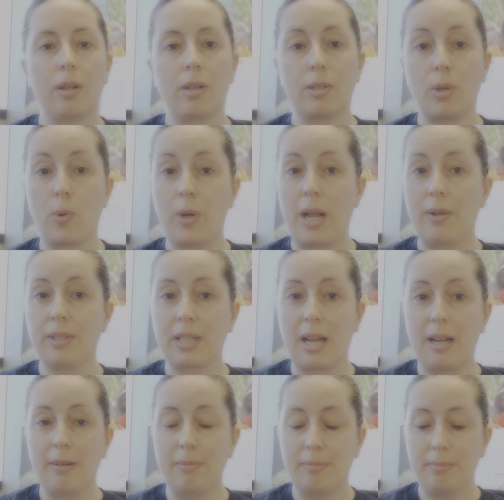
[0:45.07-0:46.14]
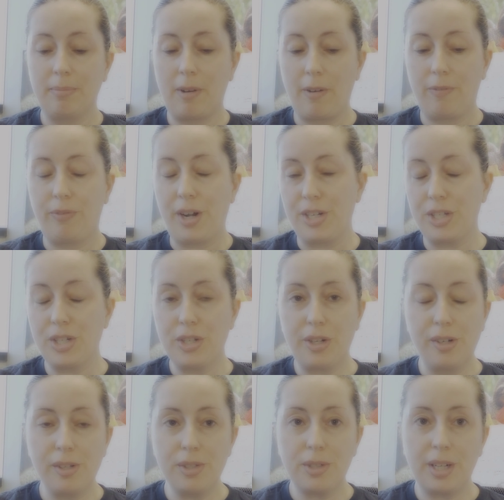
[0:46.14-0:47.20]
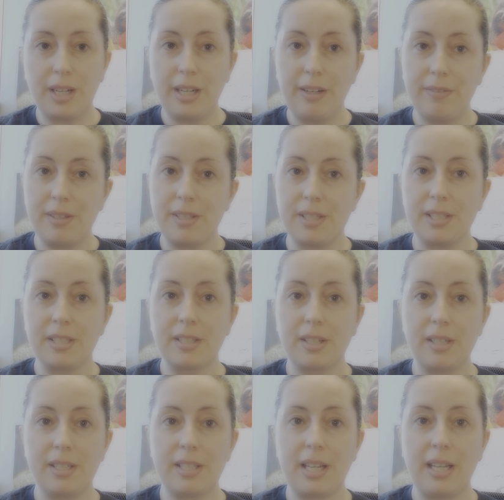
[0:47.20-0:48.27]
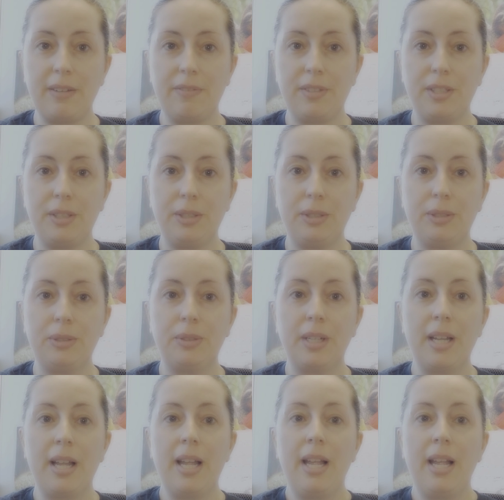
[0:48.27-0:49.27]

So now it's got a fresh internal drive that this is going to save to,